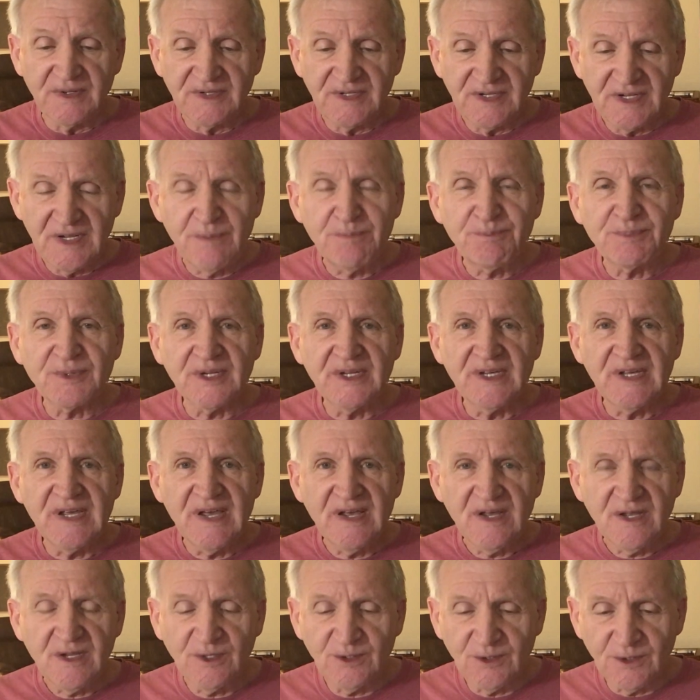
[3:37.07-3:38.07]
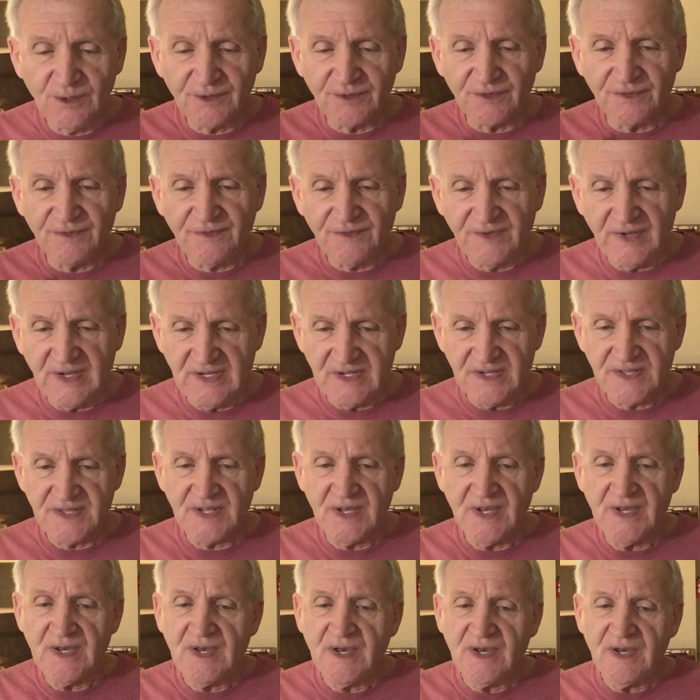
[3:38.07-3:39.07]
deeply held faith.
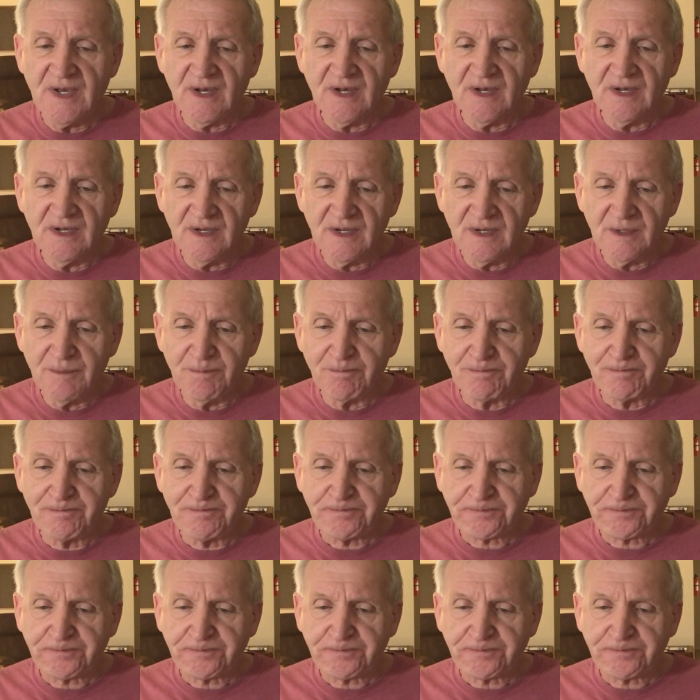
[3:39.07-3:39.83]
Um,